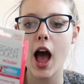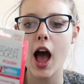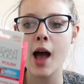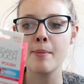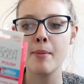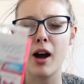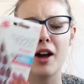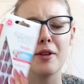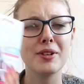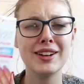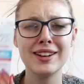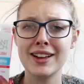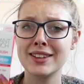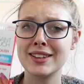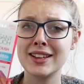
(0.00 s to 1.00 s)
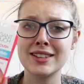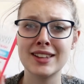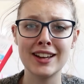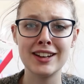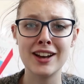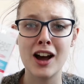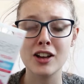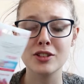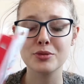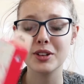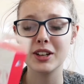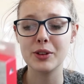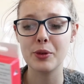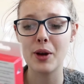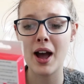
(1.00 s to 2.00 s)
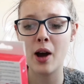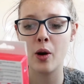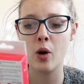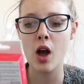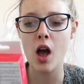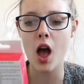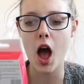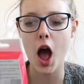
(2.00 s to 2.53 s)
I really like these. They last really well.